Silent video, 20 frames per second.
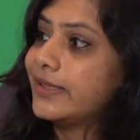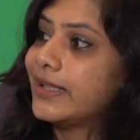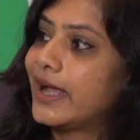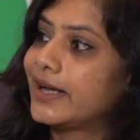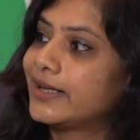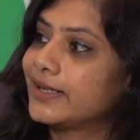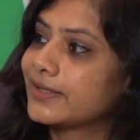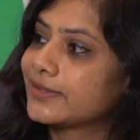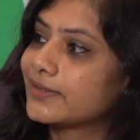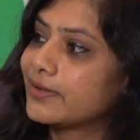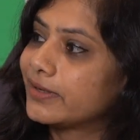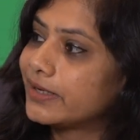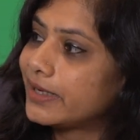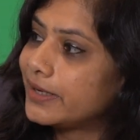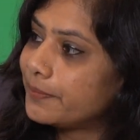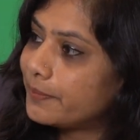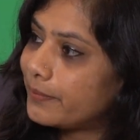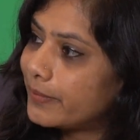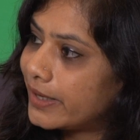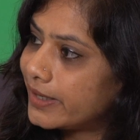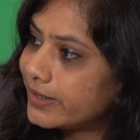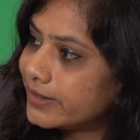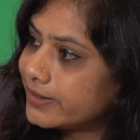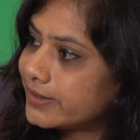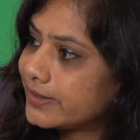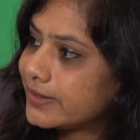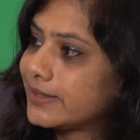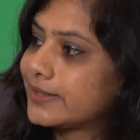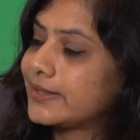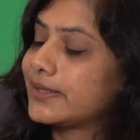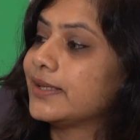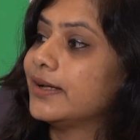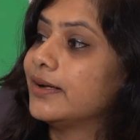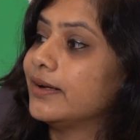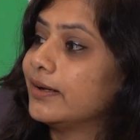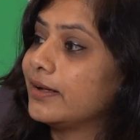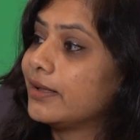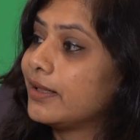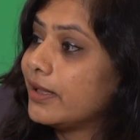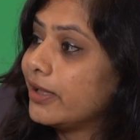That has got immense uh,
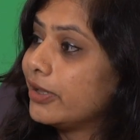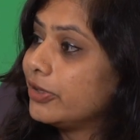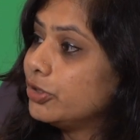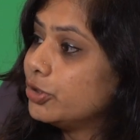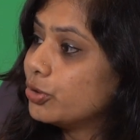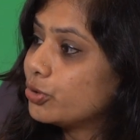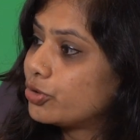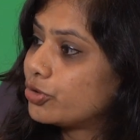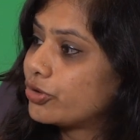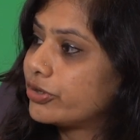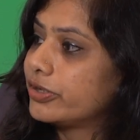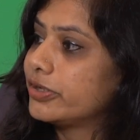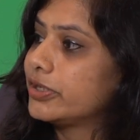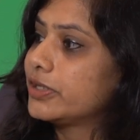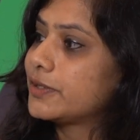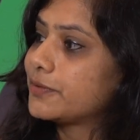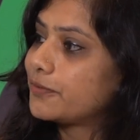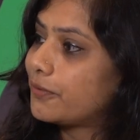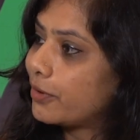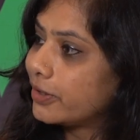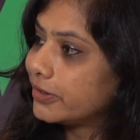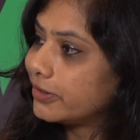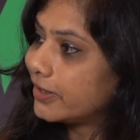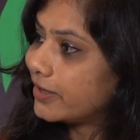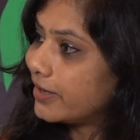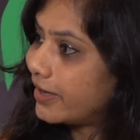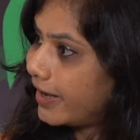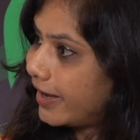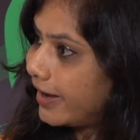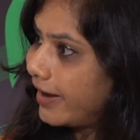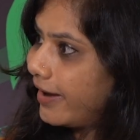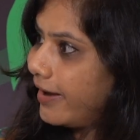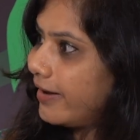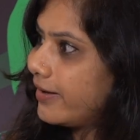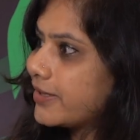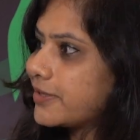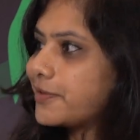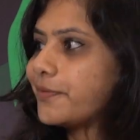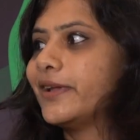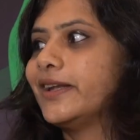nutrients for yeah. the hair
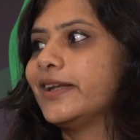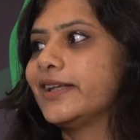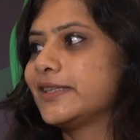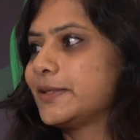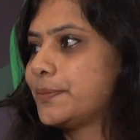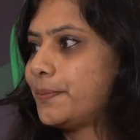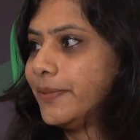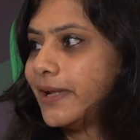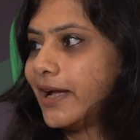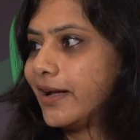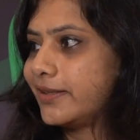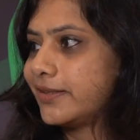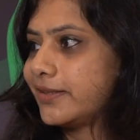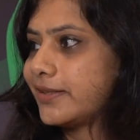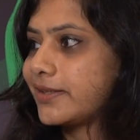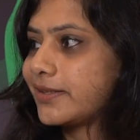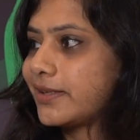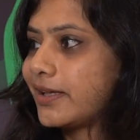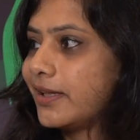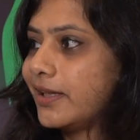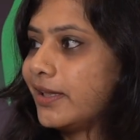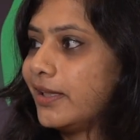as well as plants.